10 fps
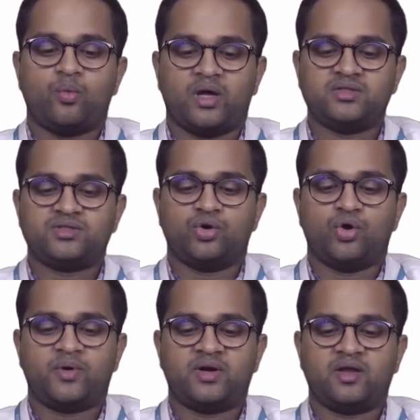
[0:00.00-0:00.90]
Once
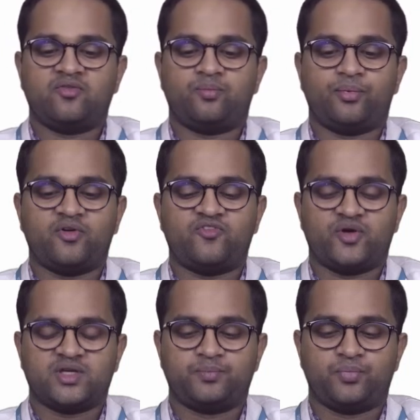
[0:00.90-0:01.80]
opened and
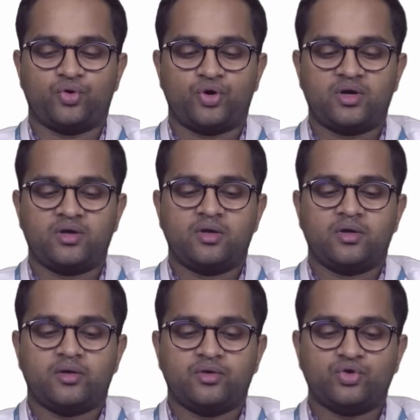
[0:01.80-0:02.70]
first poured,
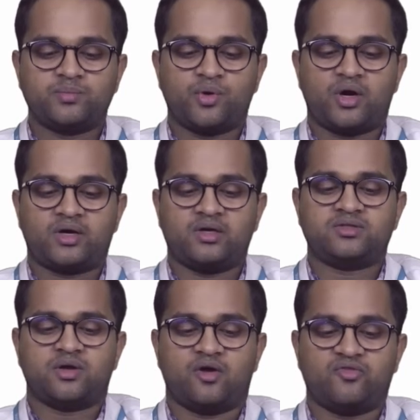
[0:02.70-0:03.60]
use
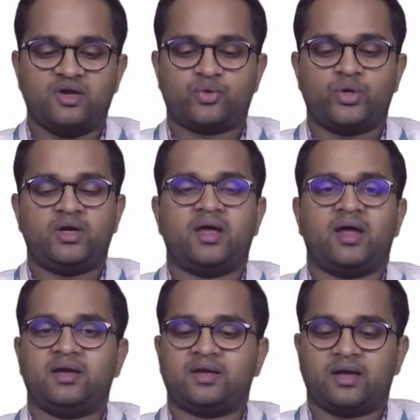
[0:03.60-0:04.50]
bottles of liquid
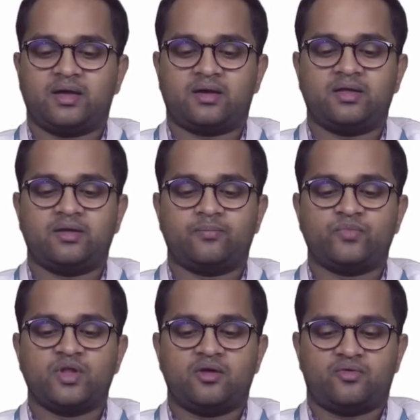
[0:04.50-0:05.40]
entirely.
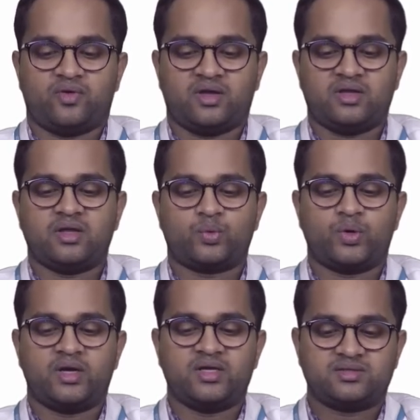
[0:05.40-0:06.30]
If any
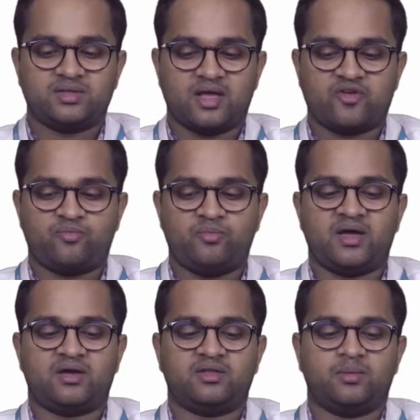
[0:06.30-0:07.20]
liquid is left
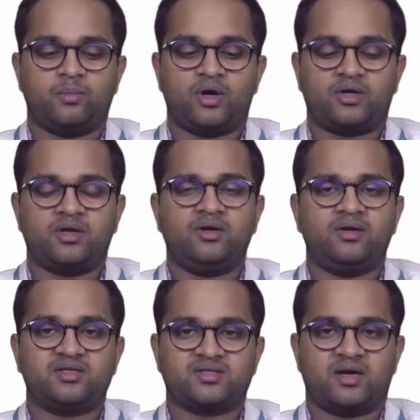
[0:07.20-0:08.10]
behind in the bottle,
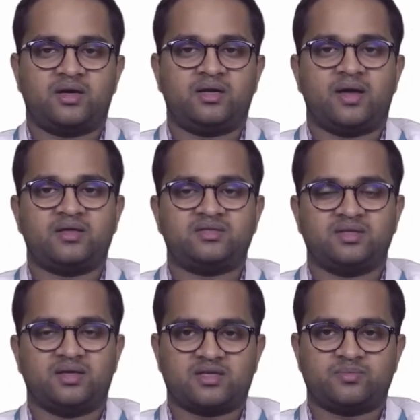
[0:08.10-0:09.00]
discard it as
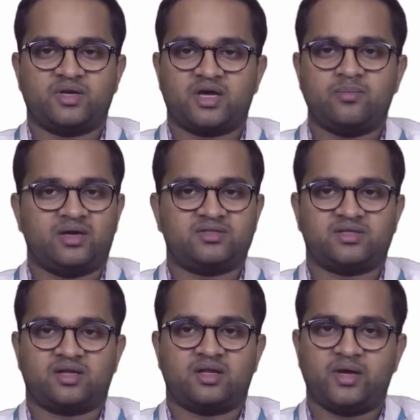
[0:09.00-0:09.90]
it has become
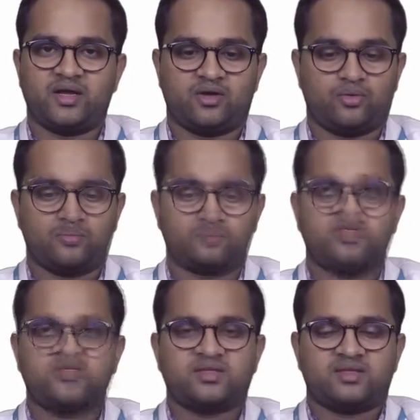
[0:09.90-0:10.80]
unsterile by now.
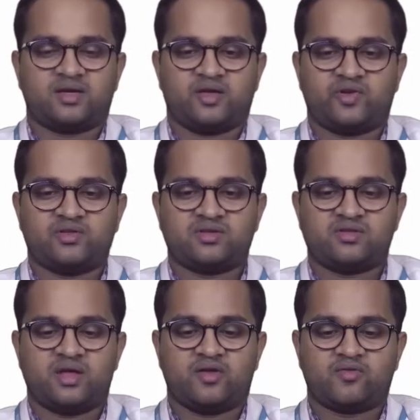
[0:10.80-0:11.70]
These are the references
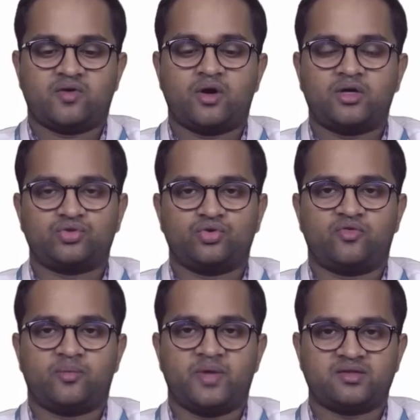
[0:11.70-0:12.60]
that I have gone through
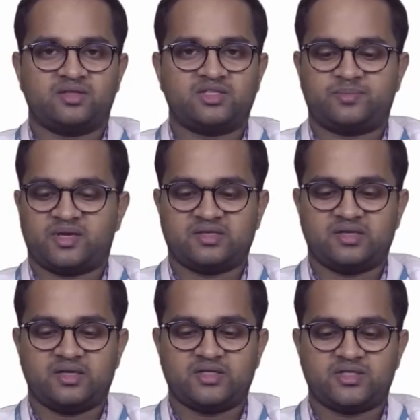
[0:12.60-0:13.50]
for making this
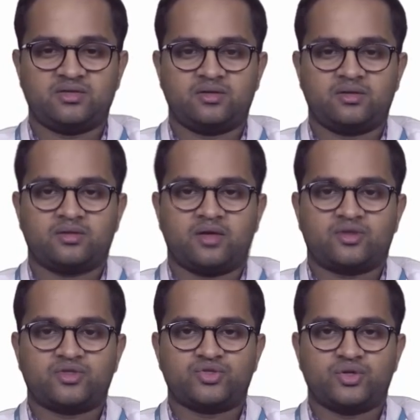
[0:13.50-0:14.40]
presentation.
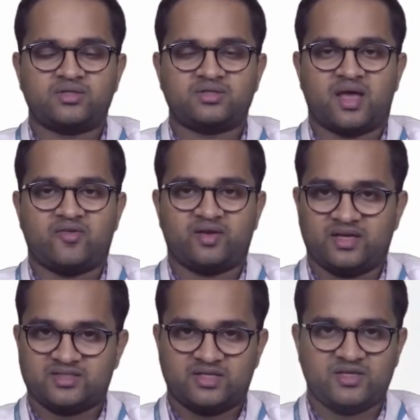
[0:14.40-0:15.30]
Thank you, students. Have a
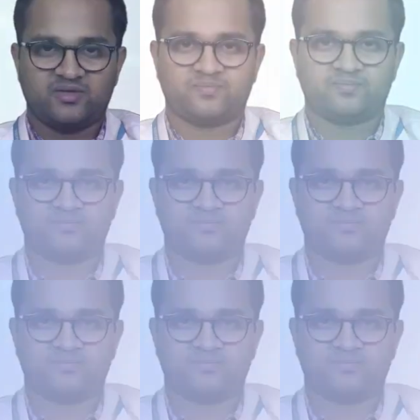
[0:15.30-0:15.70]
nice day.